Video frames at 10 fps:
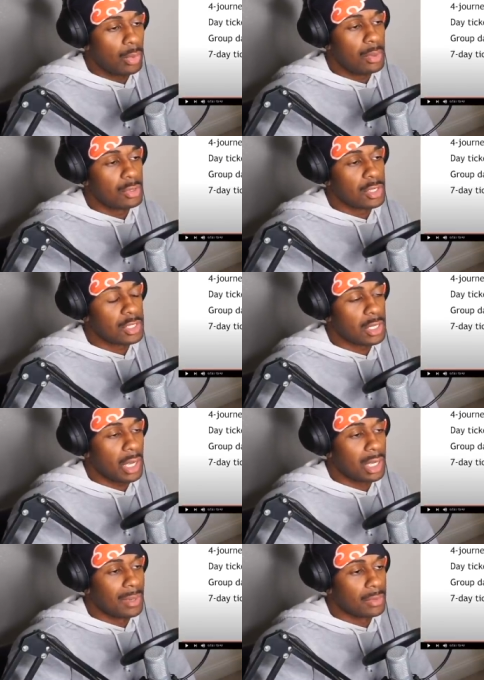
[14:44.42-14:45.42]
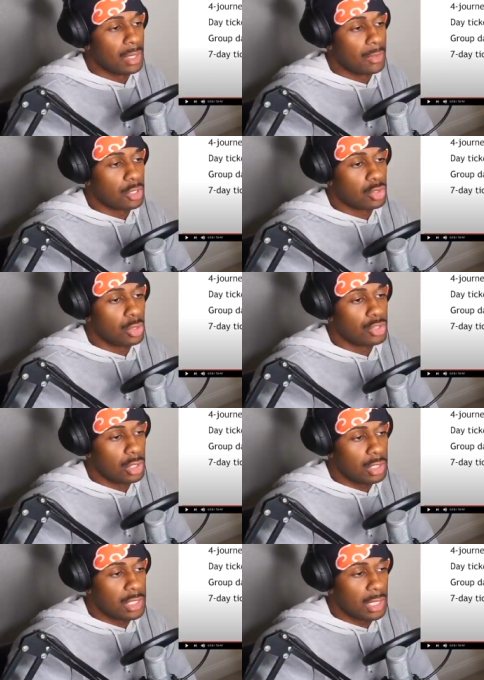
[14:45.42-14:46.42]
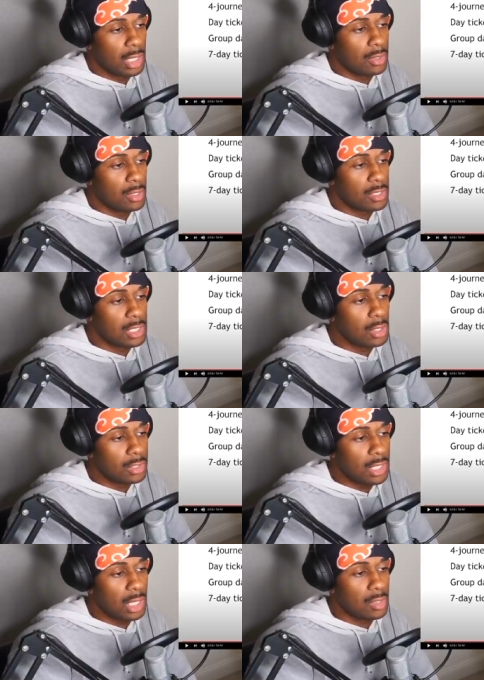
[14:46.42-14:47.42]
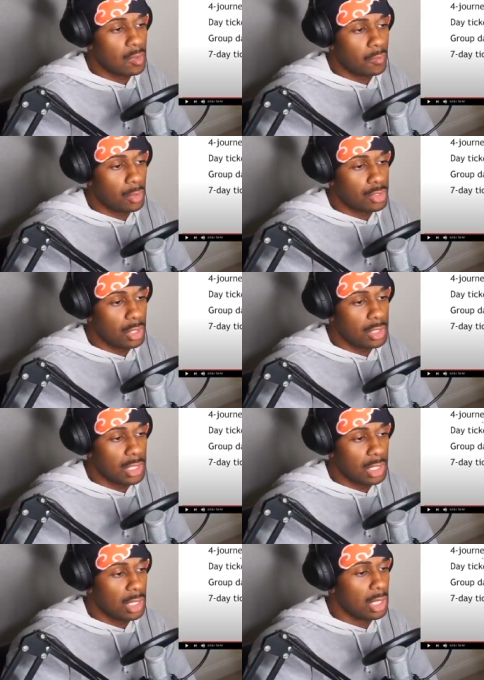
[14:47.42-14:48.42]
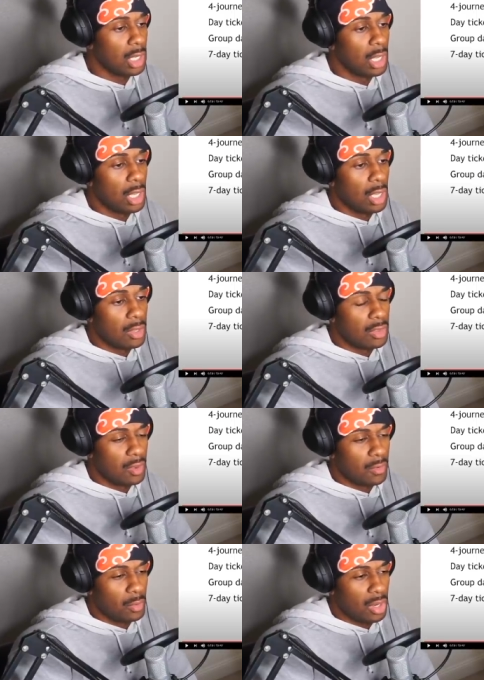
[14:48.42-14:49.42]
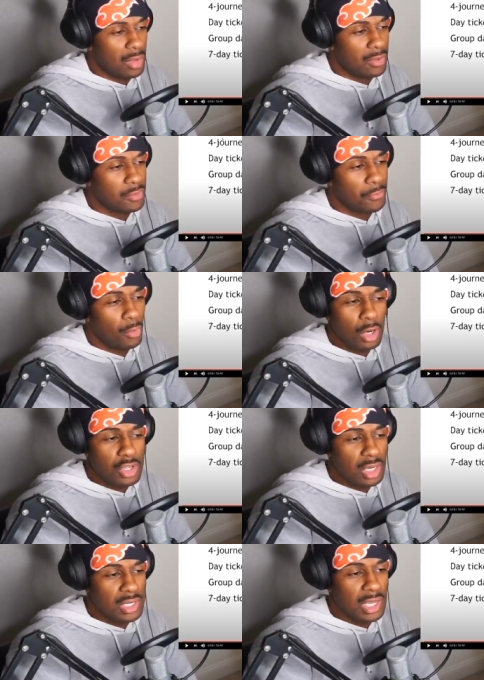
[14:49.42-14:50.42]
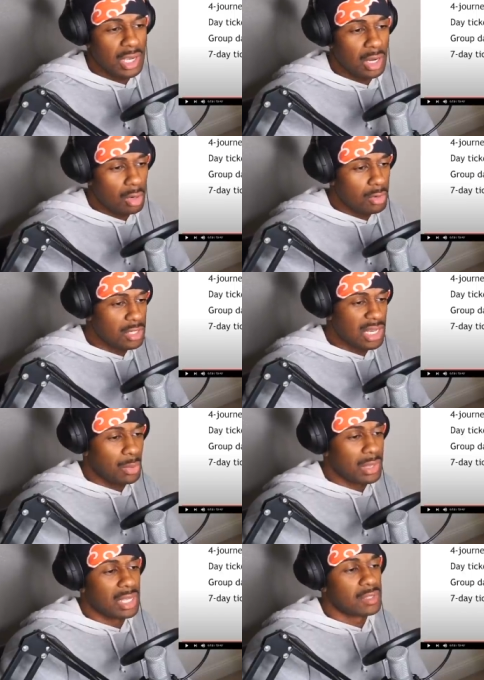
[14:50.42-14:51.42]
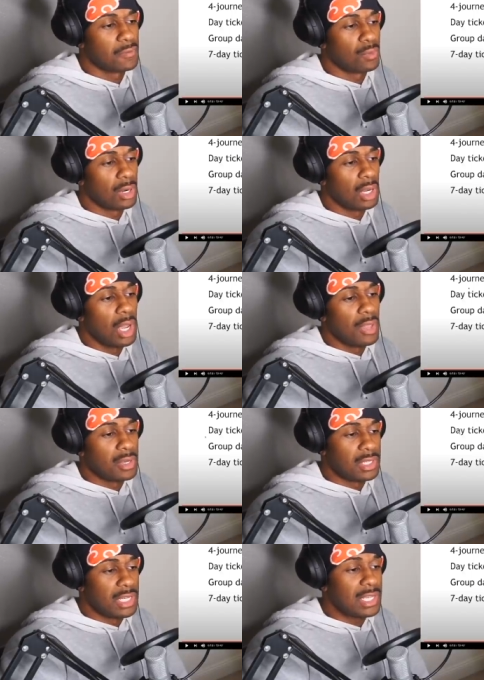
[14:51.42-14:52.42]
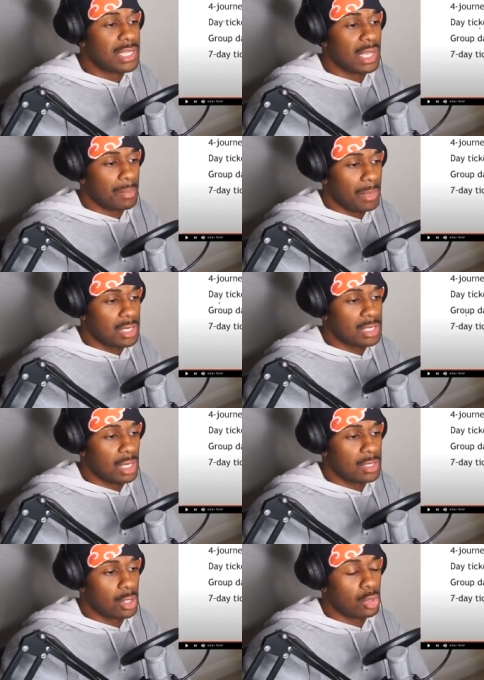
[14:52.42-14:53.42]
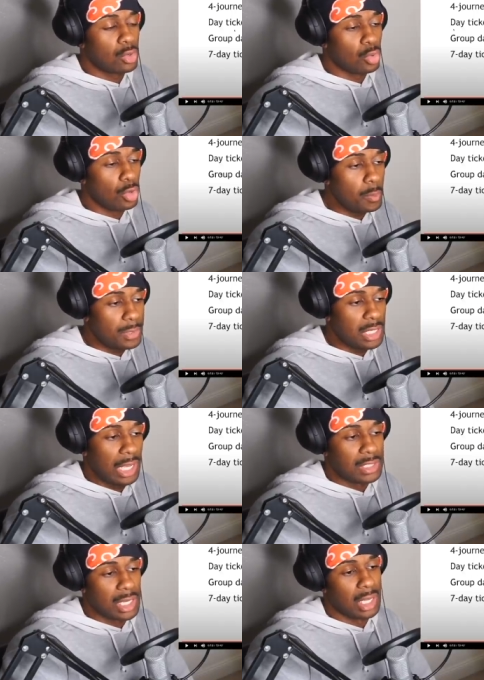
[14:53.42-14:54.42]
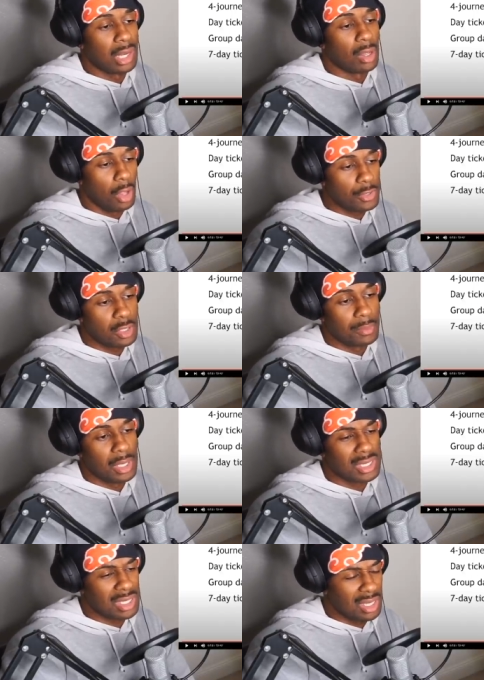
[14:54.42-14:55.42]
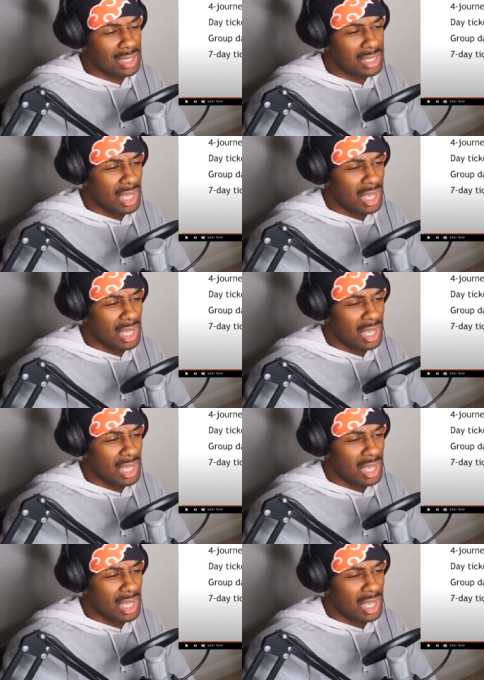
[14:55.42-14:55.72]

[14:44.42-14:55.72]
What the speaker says: We were just talking about that. The short journey ticket, the single ticket, the 4-journey ticket. The 4-journey ticket, I don't understand what that's for. The day ticket makes sense. The group day ticket also makes sense.